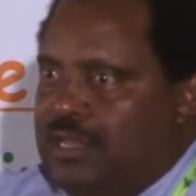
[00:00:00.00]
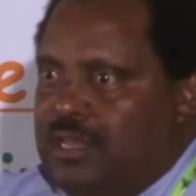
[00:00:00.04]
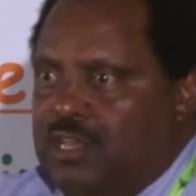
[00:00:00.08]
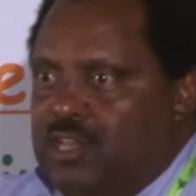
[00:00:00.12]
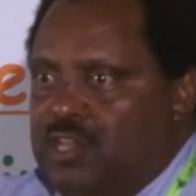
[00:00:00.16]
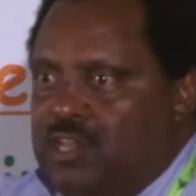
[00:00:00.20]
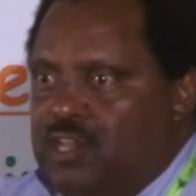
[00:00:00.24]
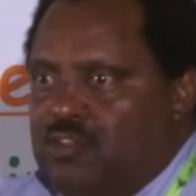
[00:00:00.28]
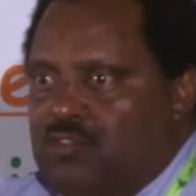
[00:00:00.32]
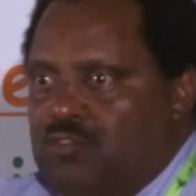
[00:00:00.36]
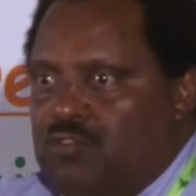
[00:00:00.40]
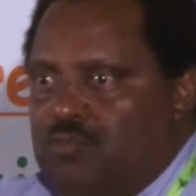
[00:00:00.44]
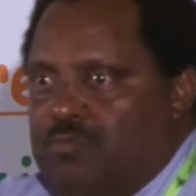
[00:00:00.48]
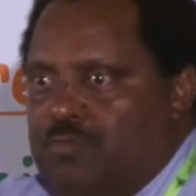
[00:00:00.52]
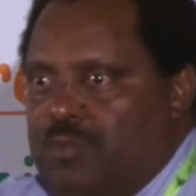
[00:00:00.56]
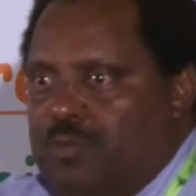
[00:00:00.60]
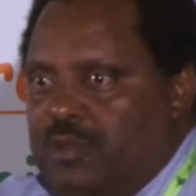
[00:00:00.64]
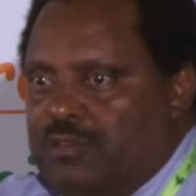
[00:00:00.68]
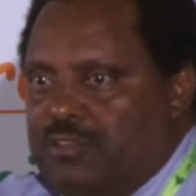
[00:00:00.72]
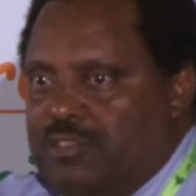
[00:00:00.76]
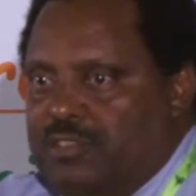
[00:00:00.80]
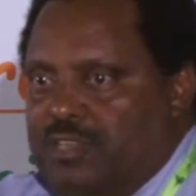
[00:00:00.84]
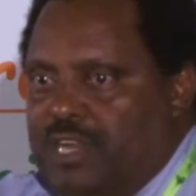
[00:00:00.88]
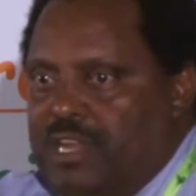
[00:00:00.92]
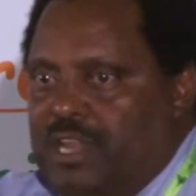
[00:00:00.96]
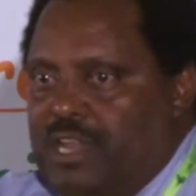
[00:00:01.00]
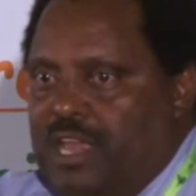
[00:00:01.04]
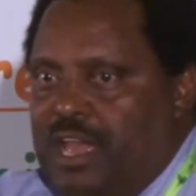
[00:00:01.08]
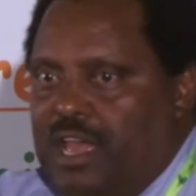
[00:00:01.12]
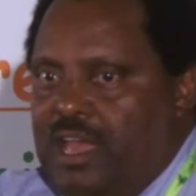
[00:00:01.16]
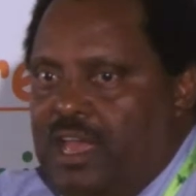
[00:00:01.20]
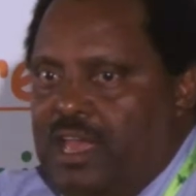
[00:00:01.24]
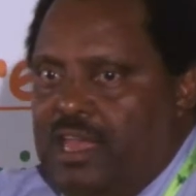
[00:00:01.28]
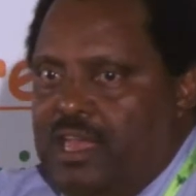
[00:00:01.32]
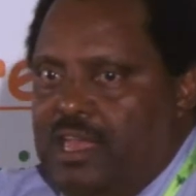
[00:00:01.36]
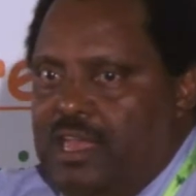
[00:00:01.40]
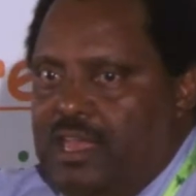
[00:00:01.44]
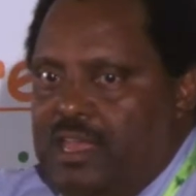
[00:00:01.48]
Europe, Australia,
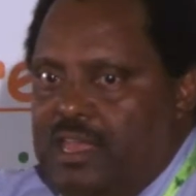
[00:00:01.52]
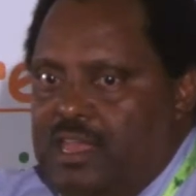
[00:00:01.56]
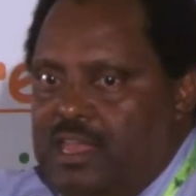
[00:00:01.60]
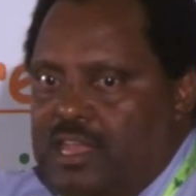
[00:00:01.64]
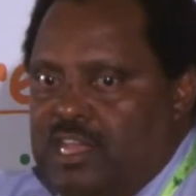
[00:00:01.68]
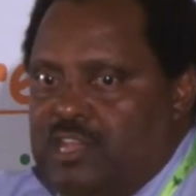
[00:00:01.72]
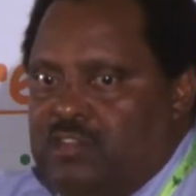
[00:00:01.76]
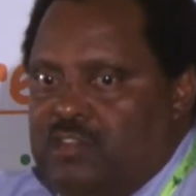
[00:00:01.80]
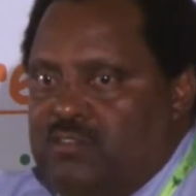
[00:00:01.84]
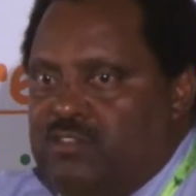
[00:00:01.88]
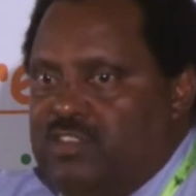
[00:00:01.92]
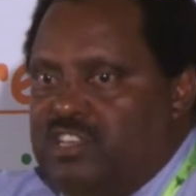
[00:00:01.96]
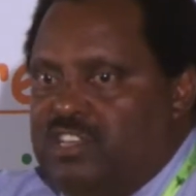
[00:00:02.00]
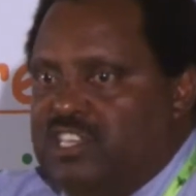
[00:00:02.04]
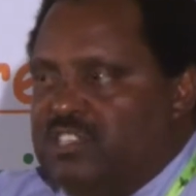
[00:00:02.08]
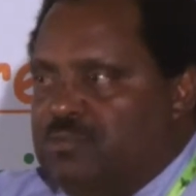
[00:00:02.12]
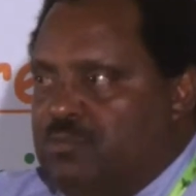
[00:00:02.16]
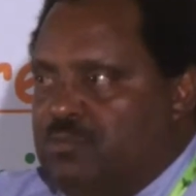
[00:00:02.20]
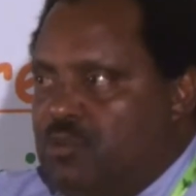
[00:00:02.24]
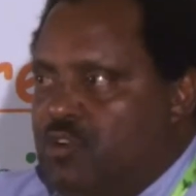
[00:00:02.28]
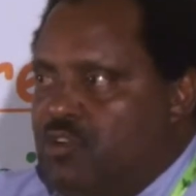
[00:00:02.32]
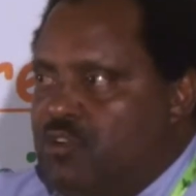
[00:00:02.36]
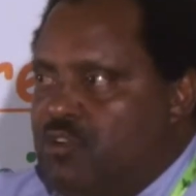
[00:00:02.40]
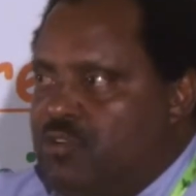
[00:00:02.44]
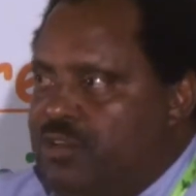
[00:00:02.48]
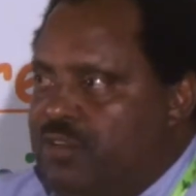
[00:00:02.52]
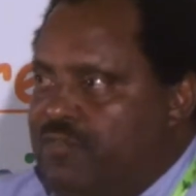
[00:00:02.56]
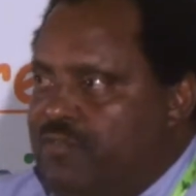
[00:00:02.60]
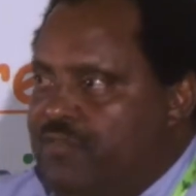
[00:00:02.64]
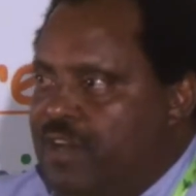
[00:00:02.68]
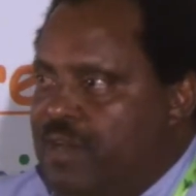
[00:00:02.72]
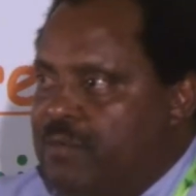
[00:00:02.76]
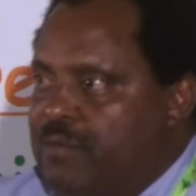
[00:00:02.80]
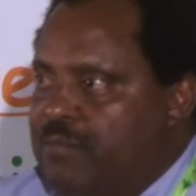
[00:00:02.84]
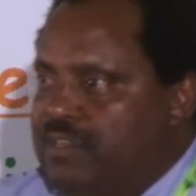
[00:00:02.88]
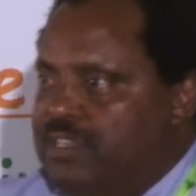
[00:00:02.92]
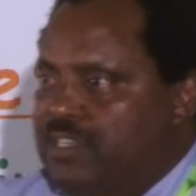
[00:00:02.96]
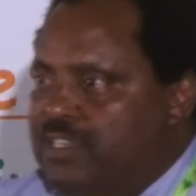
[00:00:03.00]
including smallholder
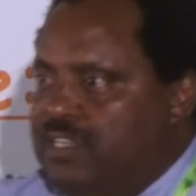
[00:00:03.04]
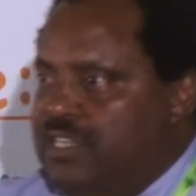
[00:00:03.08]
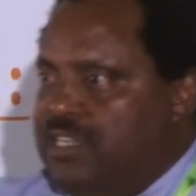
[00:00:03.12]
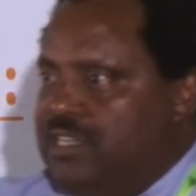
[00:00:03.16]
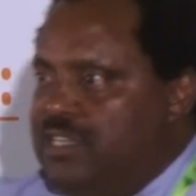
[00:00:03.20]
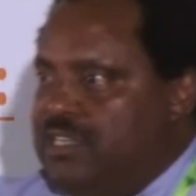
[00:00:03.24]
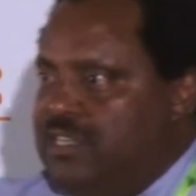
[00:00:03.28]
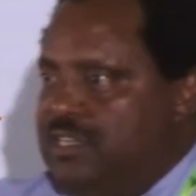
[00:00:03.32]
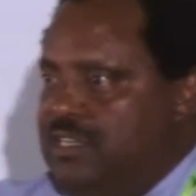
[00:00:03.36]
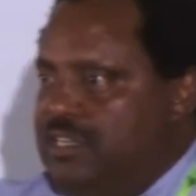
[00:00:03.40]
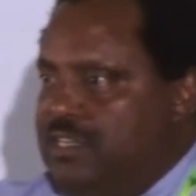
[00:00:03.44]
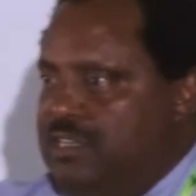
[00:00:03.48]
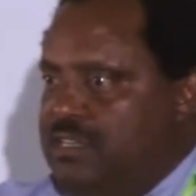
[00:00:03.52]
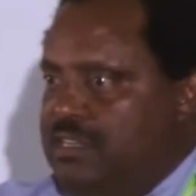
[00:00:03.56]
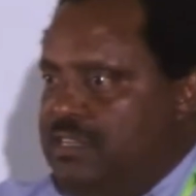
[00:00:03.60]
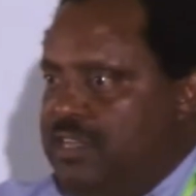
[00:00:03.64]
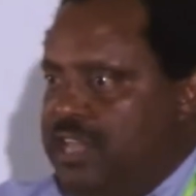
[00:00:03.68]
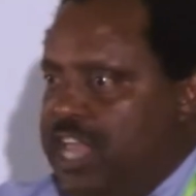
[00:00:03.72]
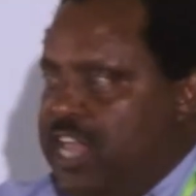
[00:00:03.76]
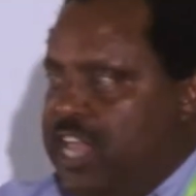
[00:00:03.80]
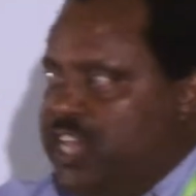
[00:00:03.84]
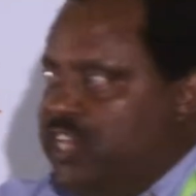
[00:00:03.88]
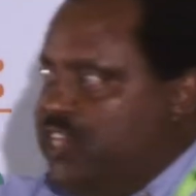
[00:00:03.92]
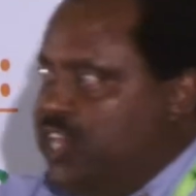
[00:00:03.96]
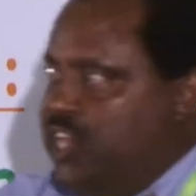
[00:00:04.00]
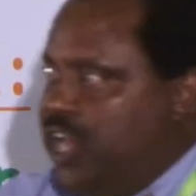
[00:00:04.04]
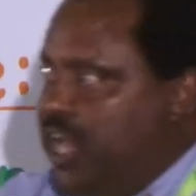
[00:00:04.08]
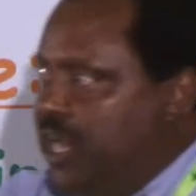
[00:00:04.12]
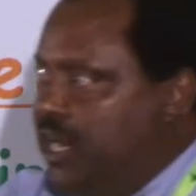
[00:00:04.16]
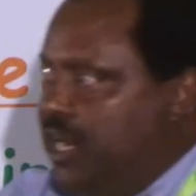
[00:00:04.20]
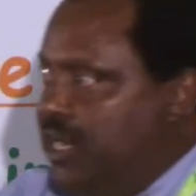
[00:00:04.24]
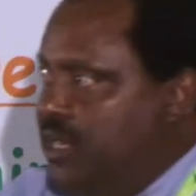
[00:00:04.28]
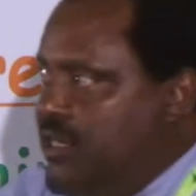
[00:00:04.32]
farmers in Asia.